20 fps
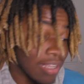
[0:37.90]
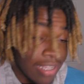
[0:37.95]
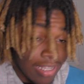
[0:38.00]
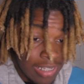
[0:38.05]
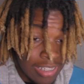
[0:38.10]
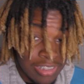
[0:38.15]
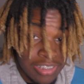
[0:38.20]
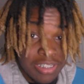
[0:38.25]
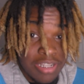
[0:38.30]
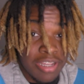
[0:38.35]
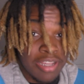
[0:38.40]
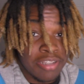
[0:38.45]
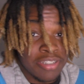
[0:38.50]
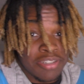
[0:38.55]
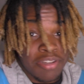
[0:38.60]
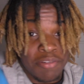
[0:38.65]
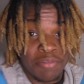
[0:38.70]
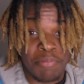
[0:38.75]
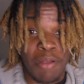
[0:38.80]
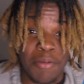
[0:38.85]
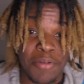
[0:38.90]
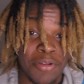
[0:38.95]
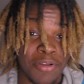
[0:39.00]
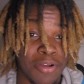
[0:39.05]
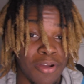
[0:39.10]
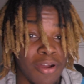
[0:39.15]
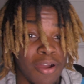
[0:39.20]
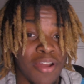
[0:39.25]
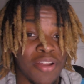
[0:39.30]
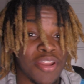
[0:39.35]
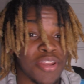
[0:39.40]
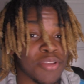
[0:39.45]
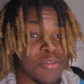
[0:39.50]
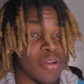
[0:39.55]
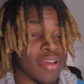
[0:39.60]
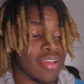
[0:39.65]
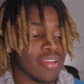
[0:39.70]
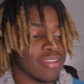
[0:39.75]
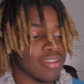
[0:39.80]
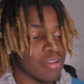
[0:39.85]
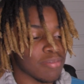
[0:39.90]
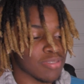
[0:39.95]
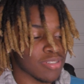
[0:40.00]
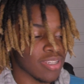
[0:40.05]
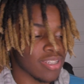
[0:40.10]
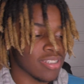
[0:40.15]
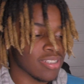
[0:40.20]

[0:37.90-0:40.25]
it's probably gonna go hard anyway. You know what I'm saying?